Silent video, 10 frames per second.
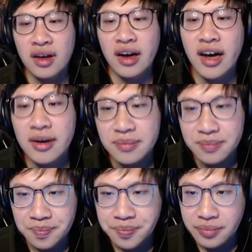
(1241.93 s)
Um,
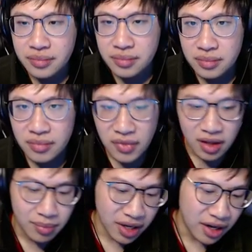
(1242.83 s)

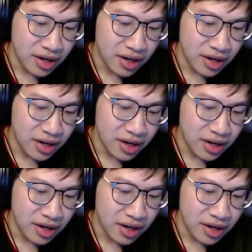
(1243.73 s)
but